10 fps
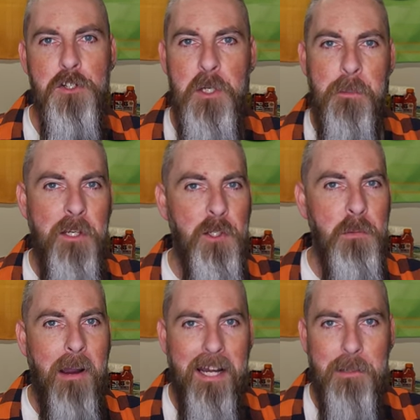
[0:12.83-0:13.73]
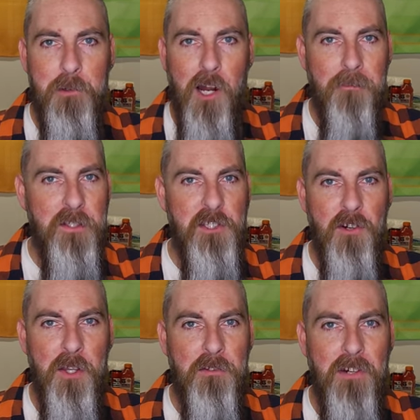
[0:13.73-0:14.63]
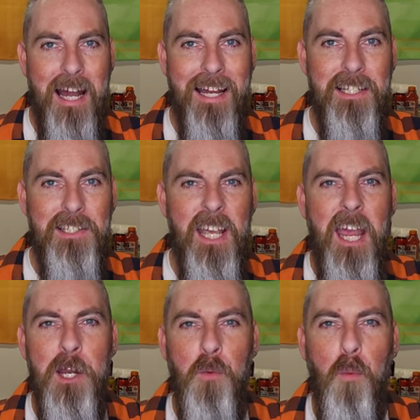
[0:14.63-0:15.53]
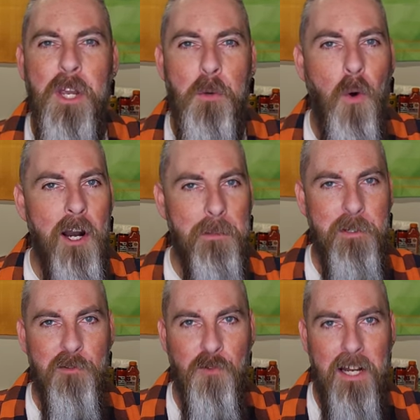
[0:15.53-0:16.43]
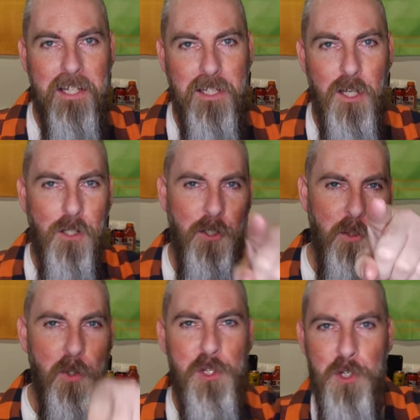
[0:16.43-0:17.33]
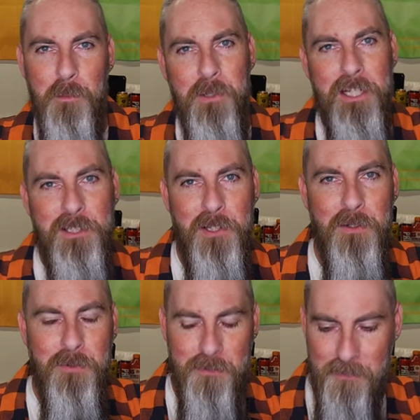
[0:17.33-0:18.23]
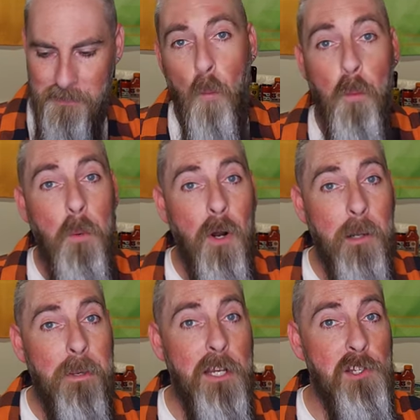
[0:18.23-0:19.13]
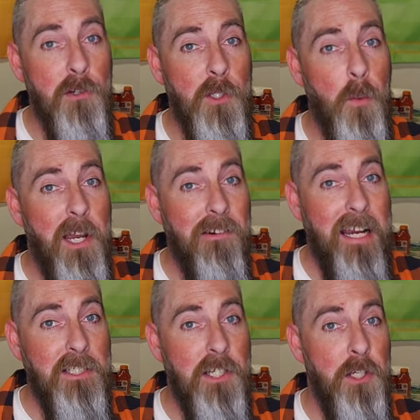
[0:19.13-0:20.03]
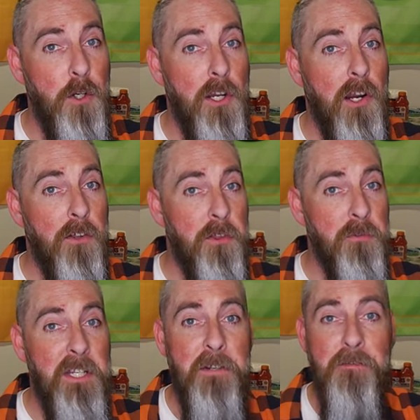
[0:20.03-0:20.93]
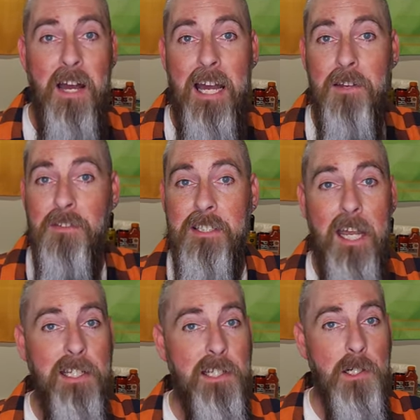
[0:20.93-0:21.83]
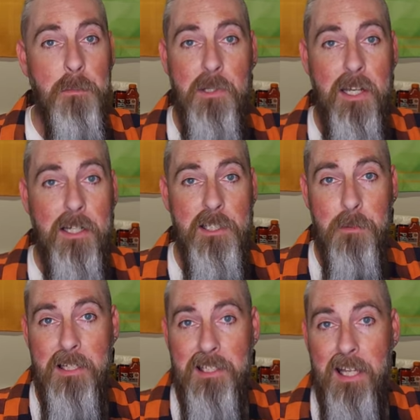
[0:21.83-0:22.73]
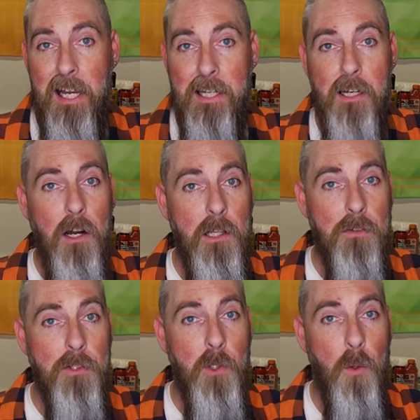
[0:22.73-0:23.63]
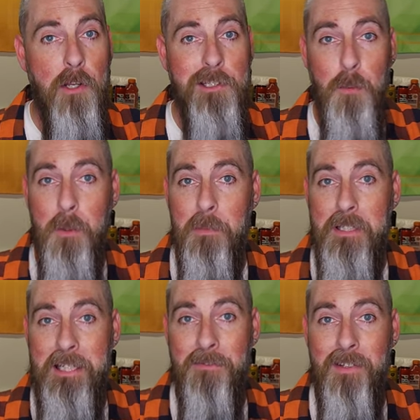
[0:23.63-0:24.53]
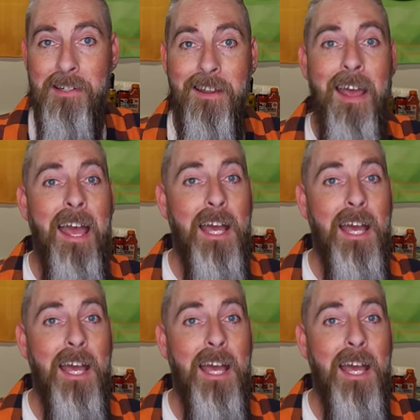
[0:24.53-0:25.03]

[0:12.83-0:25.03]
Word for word: GPU mining profits are on the rise and we want to be ready. You should be too. We want to make sure that we are executing our three, five, and 10 year plans by stacking all of the coins that we believe in,